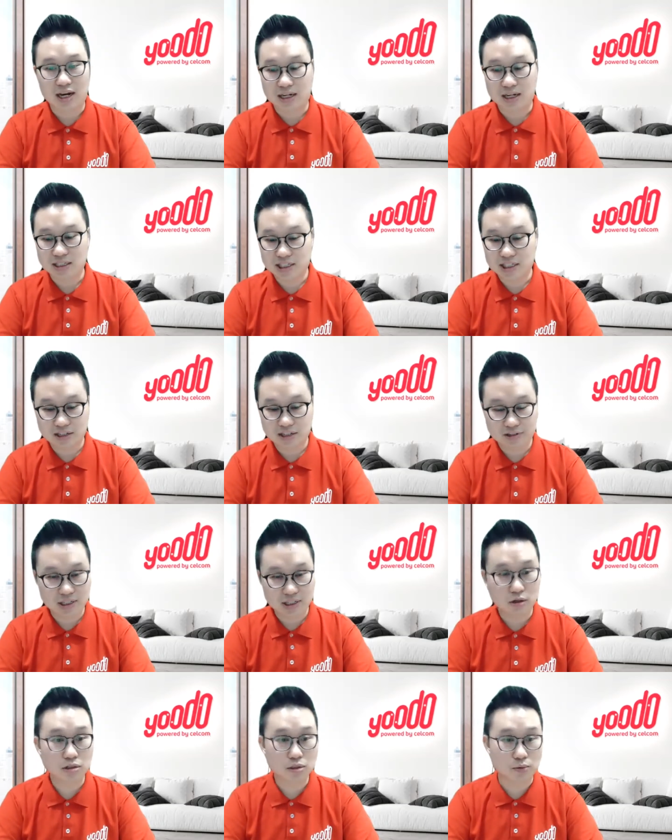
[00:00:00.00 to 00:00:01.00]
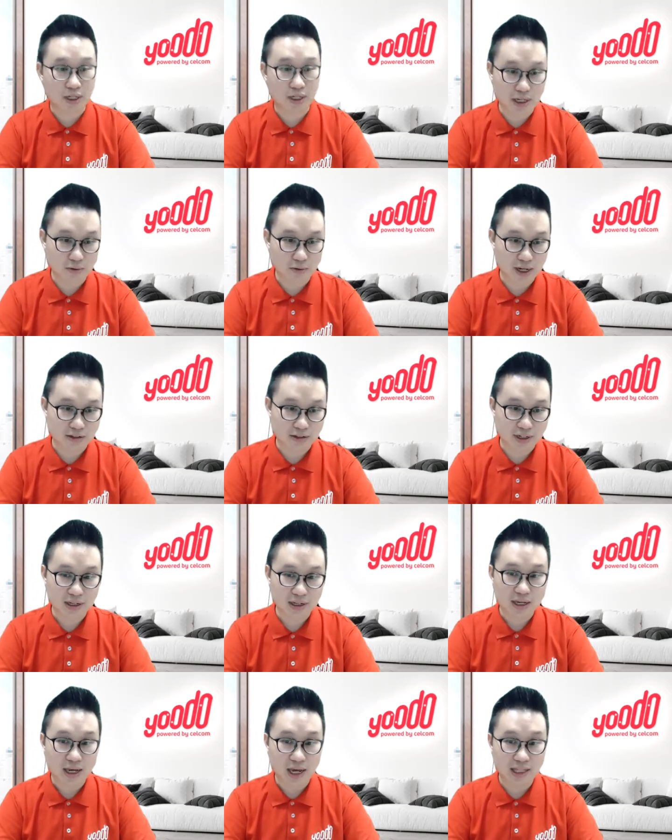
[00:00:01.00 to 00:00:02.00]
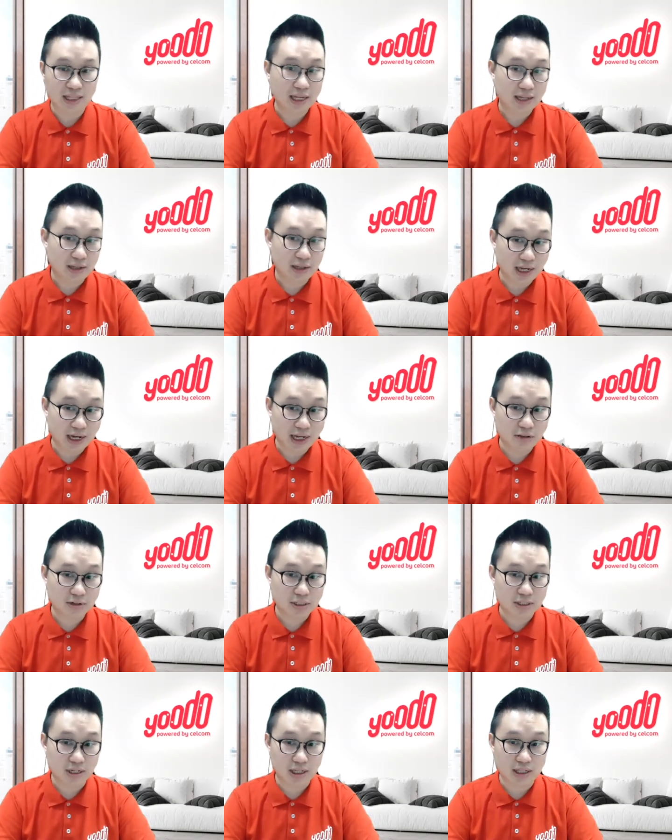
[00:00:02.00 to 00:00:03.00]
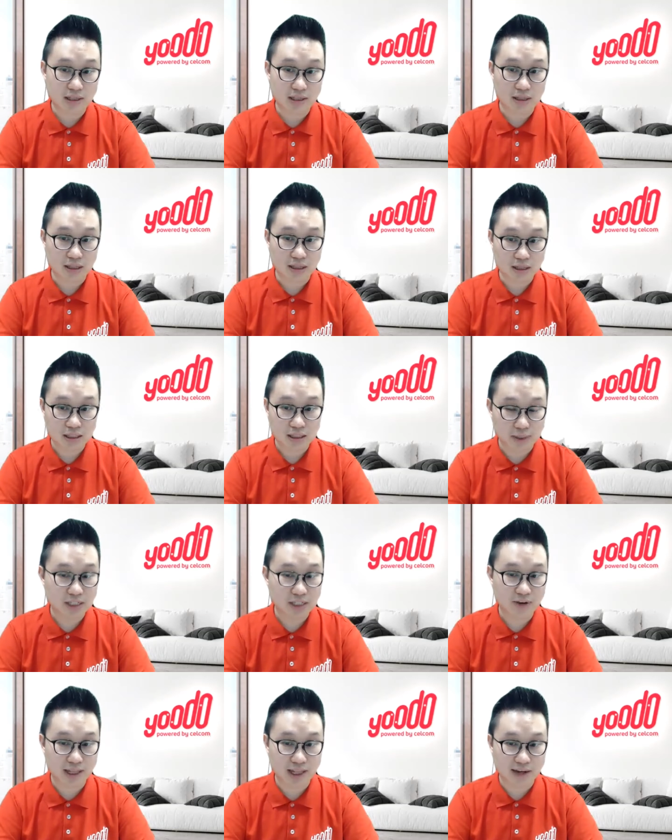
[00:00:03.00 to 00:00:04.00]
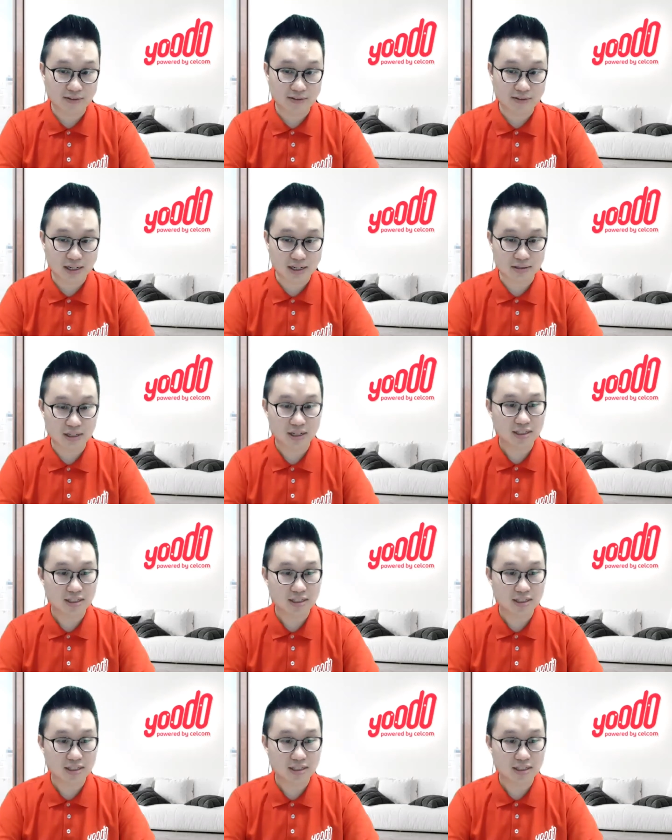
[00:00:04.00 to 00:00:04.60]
This generation knows what they want, right? And they are interested in specific lifestyles,